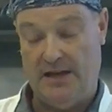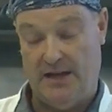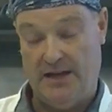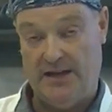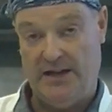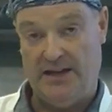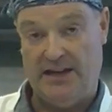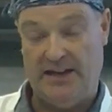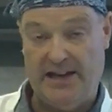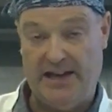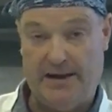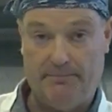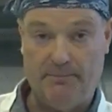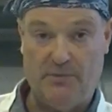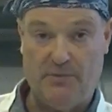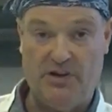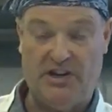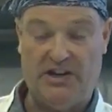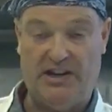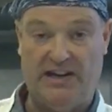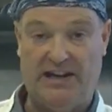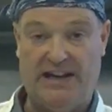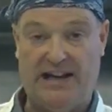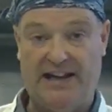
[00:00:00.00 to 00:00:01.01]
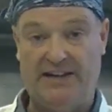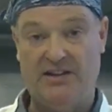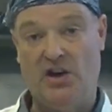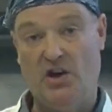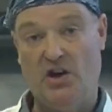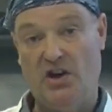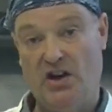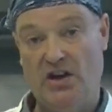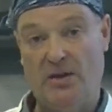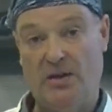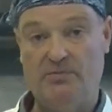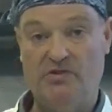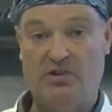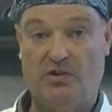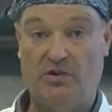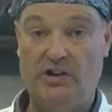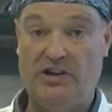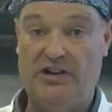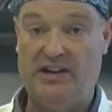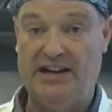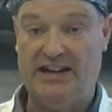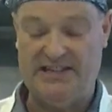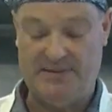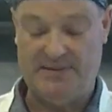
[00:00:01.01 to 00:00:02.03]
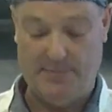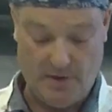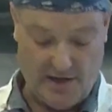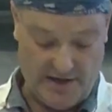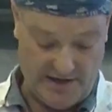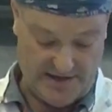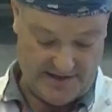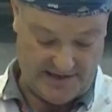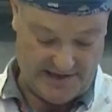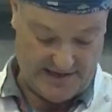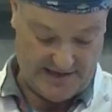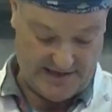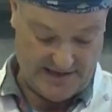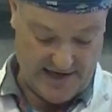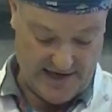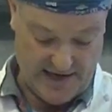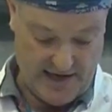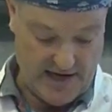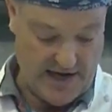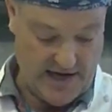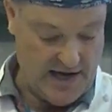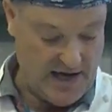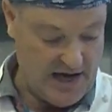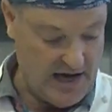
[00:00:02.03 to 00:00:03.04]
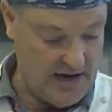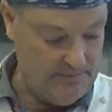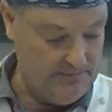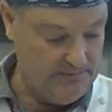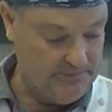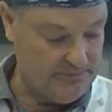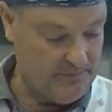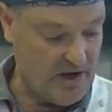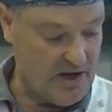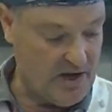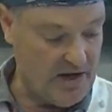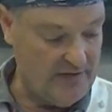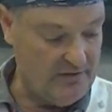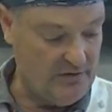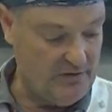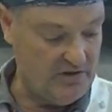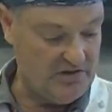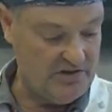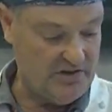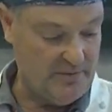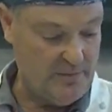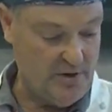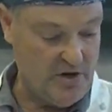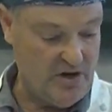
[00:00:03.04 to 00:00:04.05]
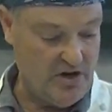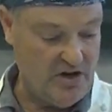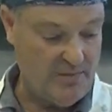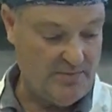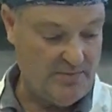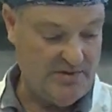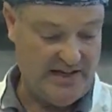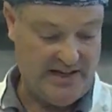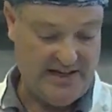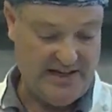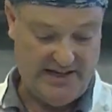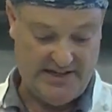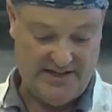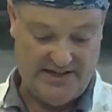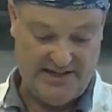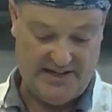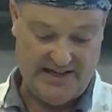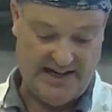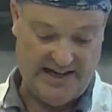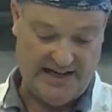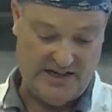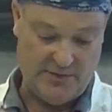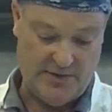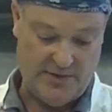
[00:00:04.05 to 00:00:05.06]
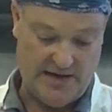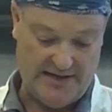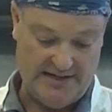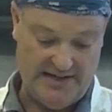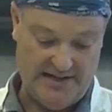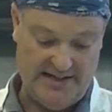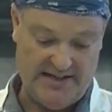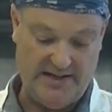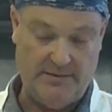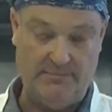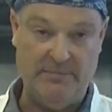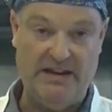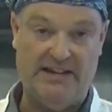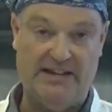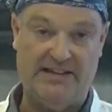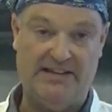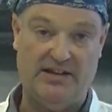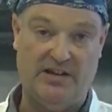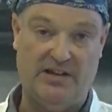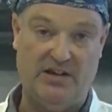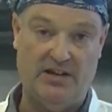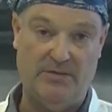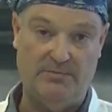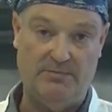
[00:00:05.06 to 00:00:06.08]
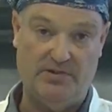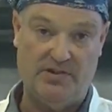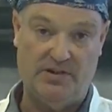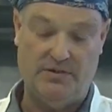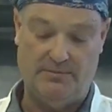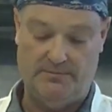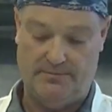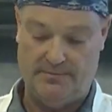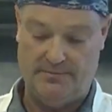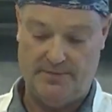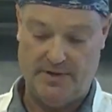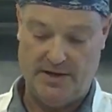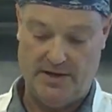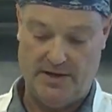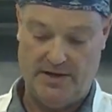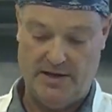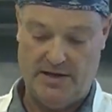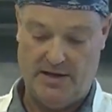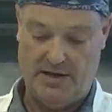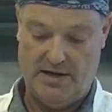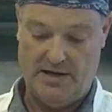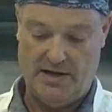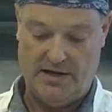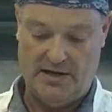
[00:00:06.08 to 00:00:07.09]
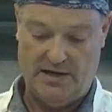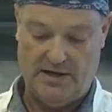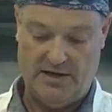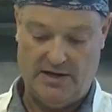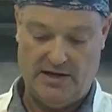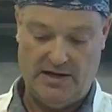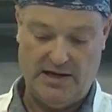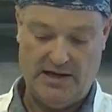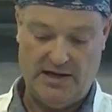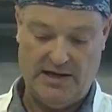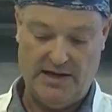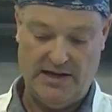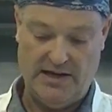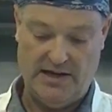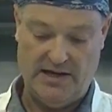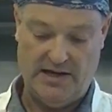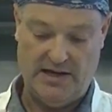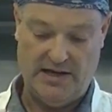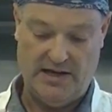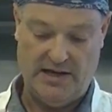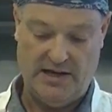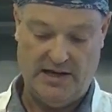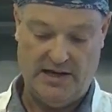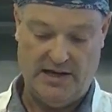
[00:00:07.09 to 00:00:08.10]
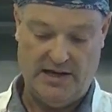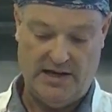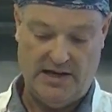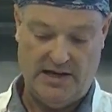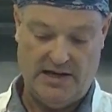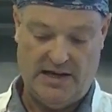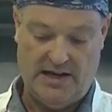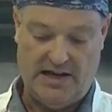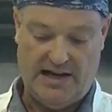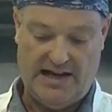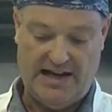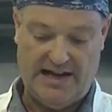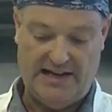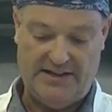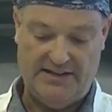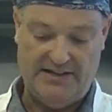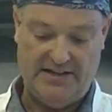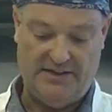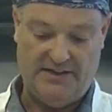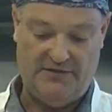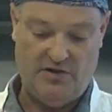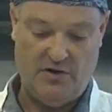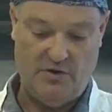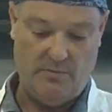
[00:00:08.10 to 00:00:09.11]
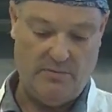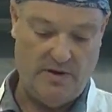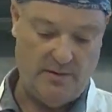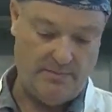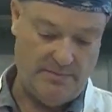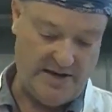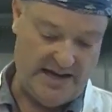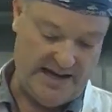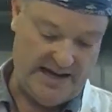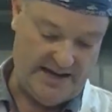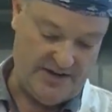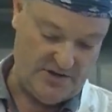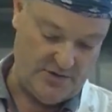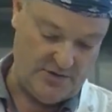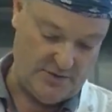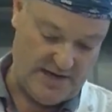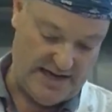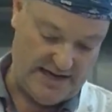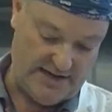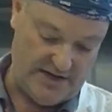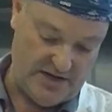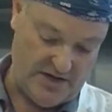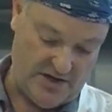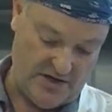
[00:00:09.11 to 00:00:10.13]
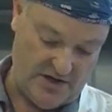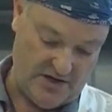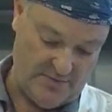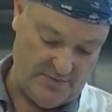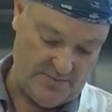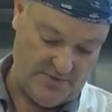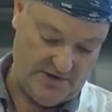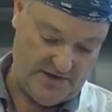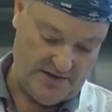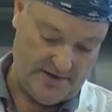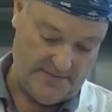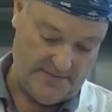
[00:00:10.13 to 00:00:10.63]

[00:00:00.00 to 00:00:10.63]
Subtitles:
Yep, we can add herbs, or you can add spices. I've got some herbs here today to add. These are mixed herbs. Okay, and if you remember how to add herbs,